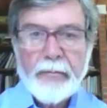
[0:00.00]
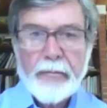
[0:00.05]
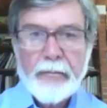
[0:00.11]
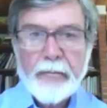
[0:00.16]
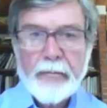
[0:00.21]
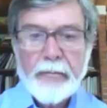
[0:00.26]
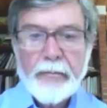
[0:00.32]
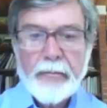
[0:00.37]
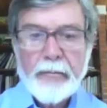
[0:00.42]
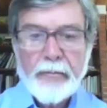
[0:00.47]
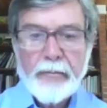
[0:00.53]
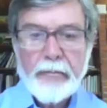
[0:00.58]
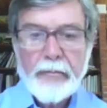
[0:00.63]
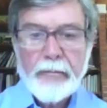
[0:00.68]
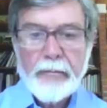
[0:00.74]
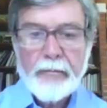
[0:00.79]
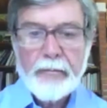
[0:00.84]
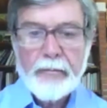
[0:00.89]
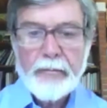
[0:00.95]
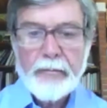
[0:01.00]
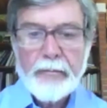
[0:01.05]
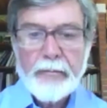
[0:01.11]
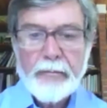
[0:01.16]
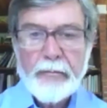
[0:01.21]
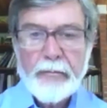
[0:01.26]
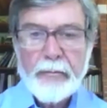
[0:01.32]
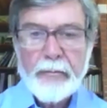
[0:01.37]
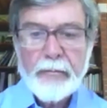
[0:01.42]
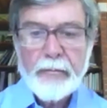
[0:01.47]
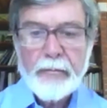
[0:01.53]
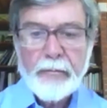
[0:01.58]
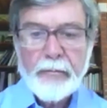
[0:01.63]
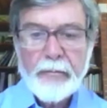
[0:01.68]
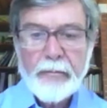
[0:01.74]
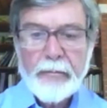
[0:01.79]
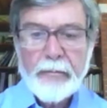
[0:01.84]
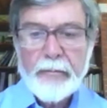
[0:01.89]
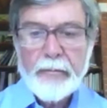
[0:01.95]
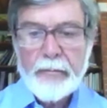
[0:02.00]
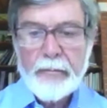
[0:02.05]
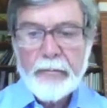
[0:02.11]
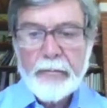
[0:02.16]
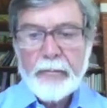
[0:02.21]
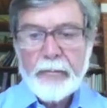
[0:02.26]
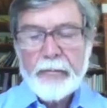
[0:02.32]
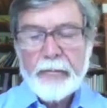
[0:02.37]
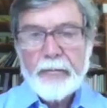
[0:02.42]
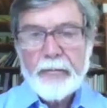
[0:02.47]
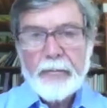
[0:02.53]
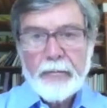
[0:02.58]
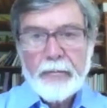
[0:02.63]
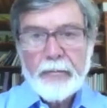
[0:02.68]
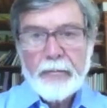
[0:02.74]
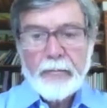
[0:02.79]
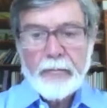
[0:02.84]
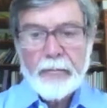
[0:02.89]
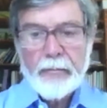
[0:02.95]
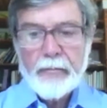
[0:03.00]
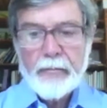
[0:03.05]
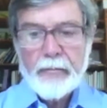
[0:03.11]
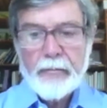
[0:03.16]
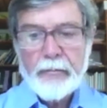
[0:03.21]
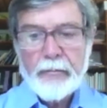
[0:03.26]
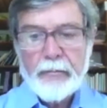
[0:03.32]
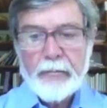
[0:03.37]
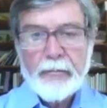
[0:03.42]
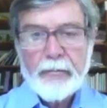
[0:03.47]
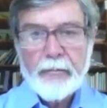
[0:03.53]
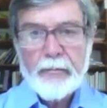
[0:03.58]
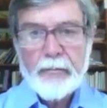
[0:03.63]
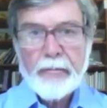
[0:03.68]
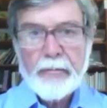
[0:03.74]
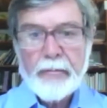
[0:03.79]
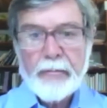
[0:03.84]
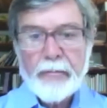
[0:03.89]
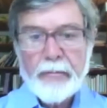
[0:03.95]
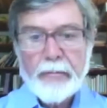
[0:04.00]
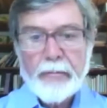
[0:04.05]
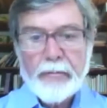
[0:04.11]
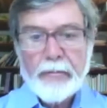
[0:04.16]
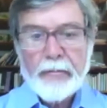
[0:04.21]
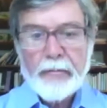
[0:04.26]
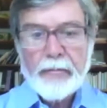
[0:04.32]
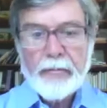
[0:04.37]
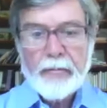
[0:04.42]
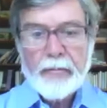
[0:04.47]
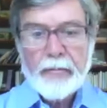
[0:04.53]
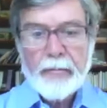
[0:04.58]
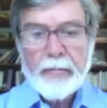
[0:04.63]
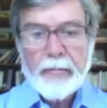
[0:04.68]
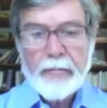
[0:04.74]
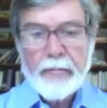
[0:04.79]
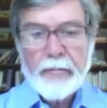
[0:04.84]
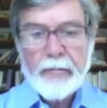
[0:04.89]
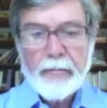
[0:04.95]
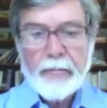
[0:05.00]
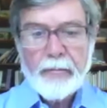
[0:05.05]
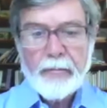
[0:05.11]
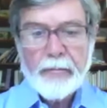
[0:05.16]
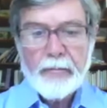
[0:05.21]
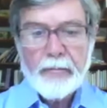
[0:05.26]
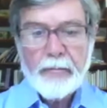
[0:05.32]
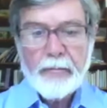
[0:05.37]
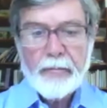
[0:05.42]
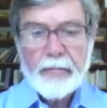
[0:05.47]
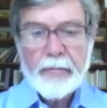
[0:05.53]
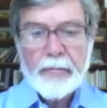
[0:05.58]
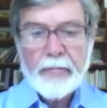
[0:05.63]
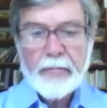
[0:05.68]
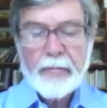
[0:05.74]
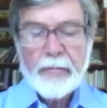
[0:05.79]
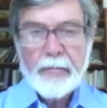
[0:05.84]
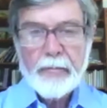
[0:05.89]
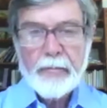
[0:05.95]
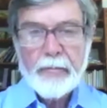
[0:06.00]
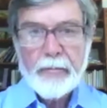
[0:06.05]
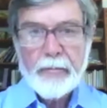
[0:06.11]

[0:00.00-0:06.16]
(not speaking)